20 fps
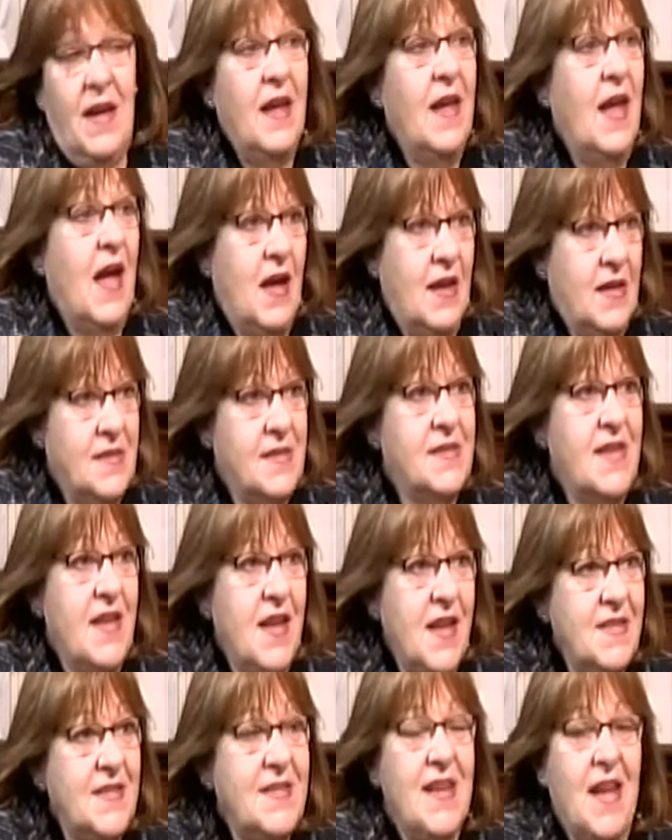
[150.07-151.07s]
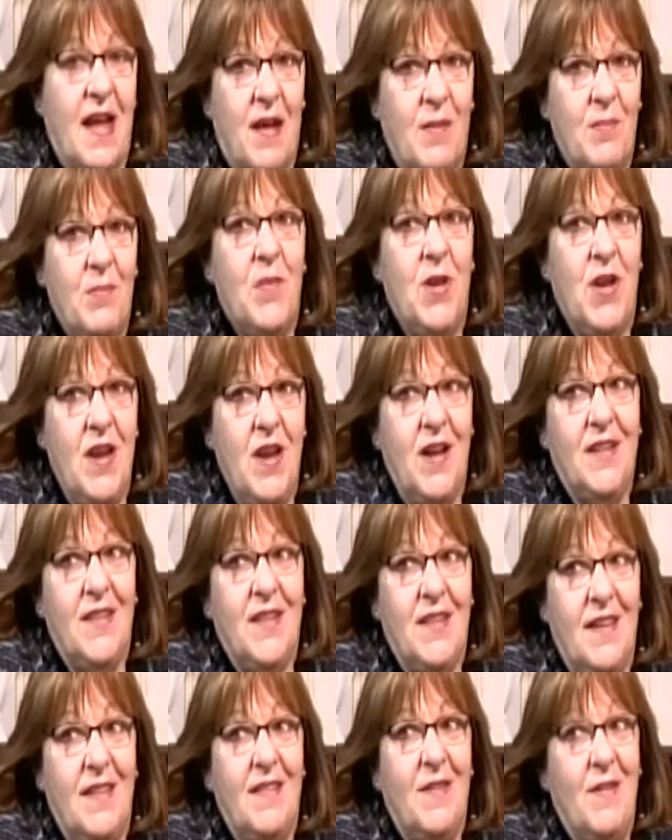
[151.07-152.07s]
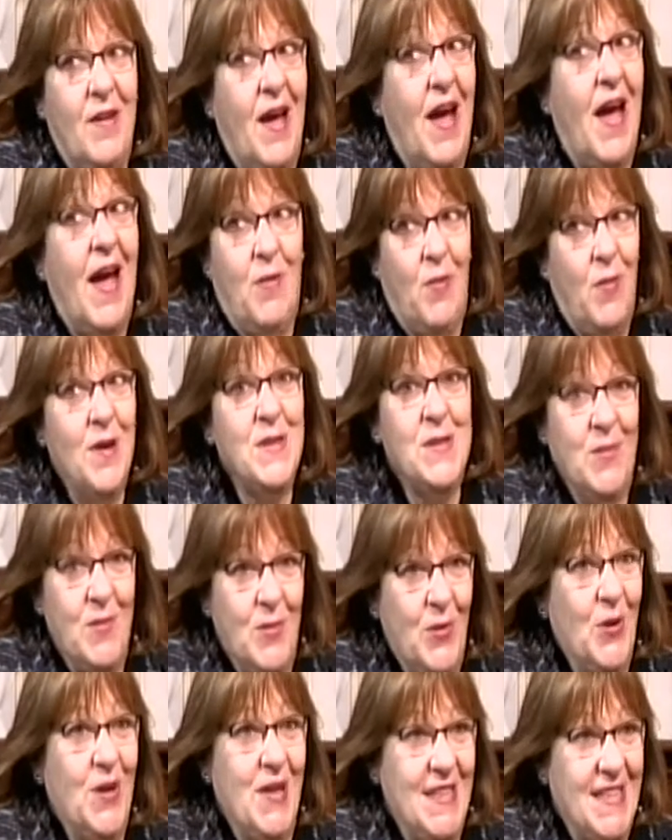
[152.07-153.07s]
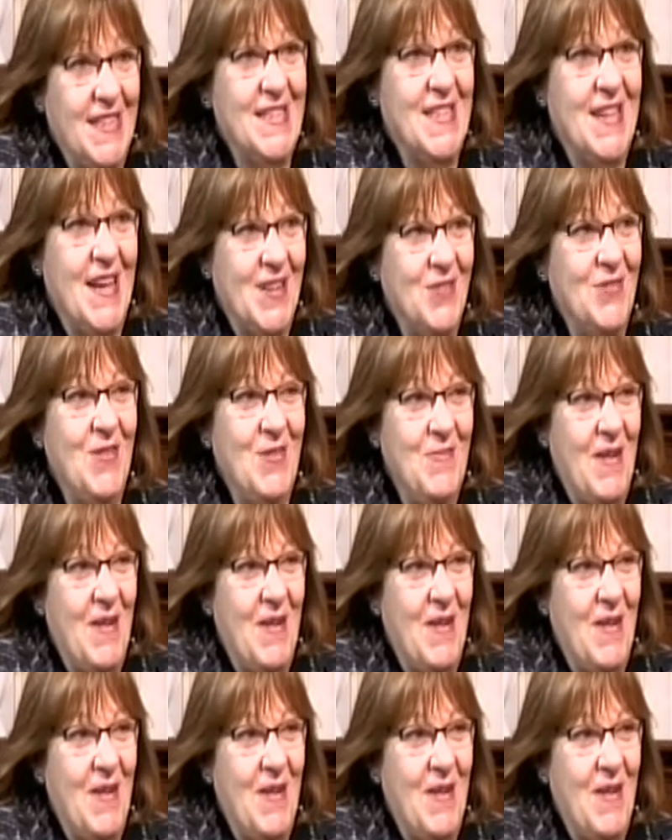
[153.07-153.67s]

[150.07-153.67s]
accent, I wasn't born in this country,